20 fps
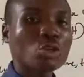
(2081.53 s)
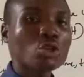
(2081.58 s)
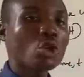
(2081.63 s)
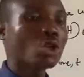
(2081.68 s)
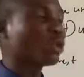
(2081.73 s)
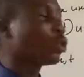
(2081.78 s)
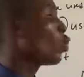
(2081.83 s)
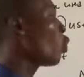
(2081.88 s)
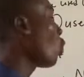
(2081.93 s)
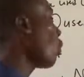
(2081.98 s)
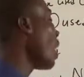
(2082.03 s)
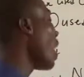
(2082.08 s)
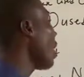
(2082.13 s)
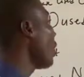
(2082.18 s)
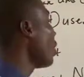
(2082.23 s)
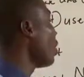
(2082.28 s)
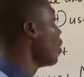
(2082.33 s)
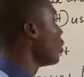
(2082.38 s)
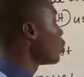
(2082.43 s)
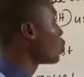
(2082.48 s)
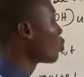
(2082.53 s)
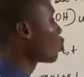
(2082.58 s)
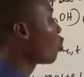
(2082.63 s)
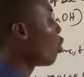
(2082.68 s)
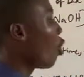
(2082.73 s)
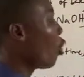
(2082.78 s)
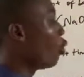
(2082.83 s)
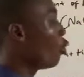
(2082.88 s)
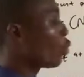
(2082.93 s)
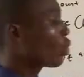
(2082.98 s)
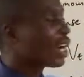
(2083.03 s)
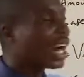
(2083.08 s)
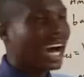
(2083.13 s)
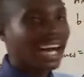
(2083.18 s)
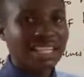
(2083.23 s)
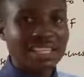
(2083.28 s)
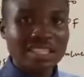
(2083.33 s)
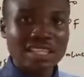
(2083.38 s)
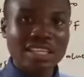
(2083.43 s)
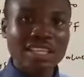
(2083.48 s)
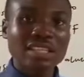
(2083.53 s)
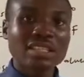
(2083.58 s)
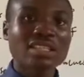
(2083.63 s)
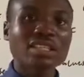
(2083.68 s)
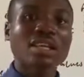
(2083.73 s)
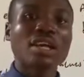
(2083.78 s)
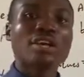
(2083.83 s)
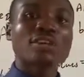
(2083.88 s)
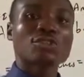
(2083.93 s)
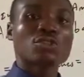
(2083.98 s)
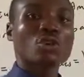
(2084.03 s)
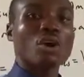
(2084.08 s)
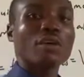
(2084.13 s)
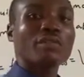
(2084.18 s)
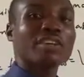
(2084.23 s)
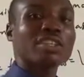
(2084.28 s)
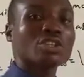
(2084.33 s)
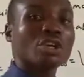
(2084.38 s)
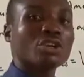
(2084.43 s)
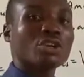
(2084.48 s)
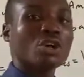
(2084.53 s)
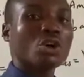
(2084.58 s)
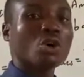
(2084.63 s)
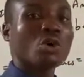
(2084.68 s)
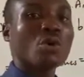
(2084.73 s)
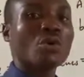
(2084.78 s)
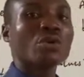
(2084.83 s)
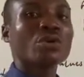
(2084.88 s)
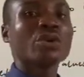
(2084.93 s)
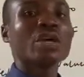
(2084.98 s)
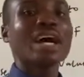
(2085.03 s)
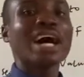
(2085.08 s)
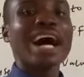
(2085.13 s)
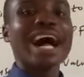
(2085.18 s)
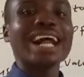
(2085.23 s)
So do well to go look at it, solve it on your own,